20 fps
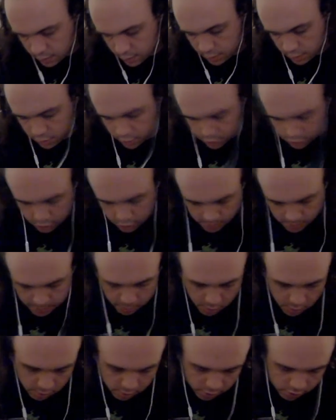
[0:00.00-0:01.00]
Stupid
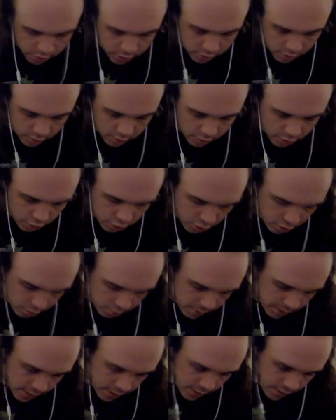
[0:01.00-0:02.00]
box, you should not
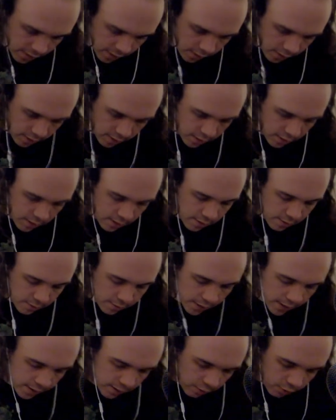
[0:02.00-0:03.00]
be stuck.
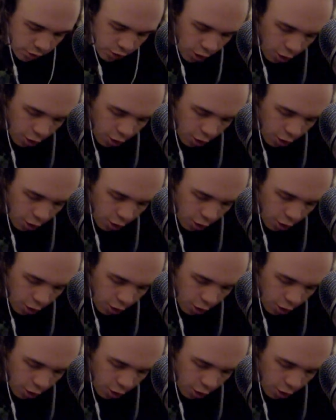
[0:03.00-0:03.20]
Fine, I'll just